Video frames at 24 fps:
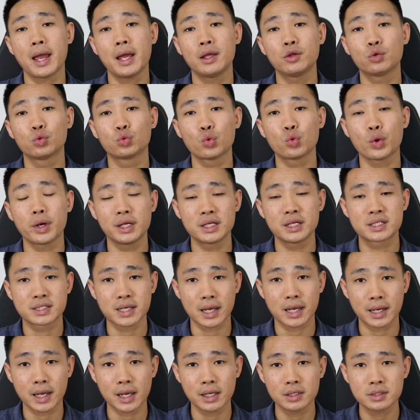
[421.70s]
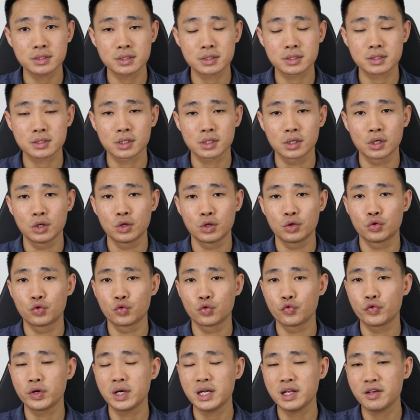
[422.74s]
10 to 20 seconds
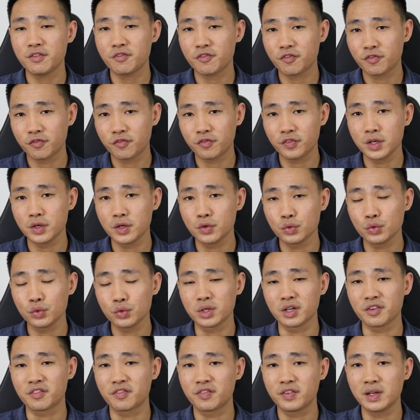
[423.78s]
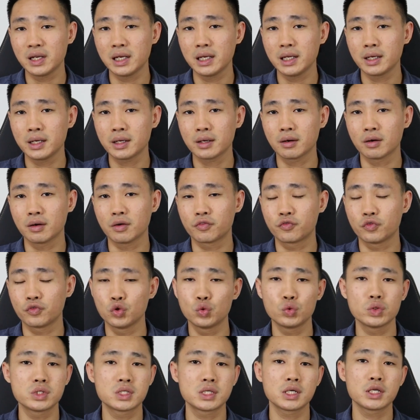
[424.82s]
to really feel the feeling of
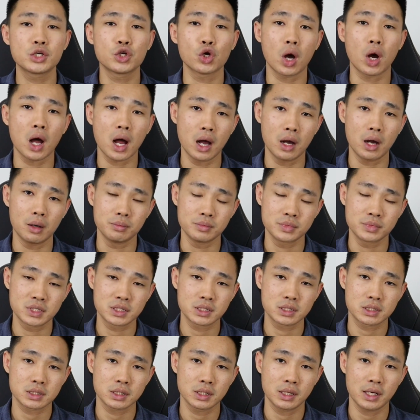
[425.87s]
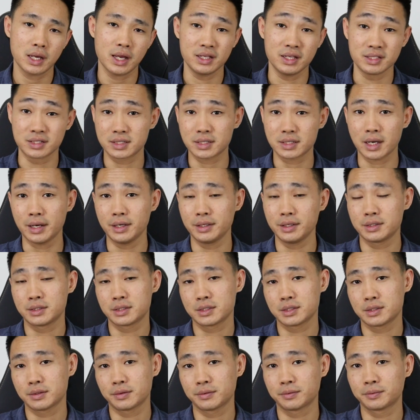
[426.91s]
losing your arms and
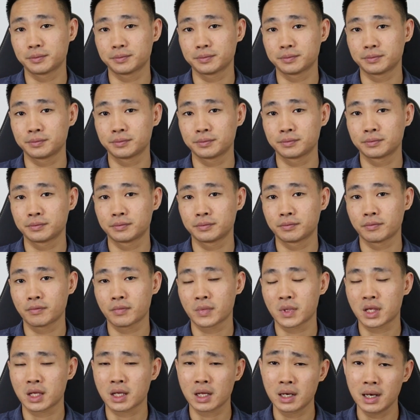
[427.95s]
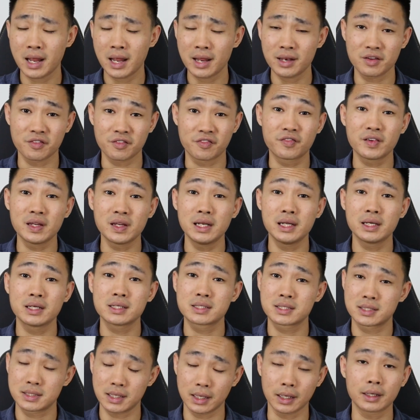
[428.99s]
sight. Let the
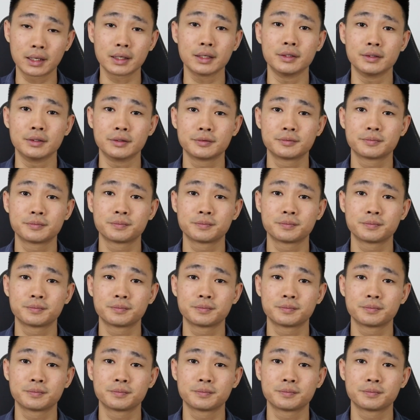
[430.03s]
feeling sink in.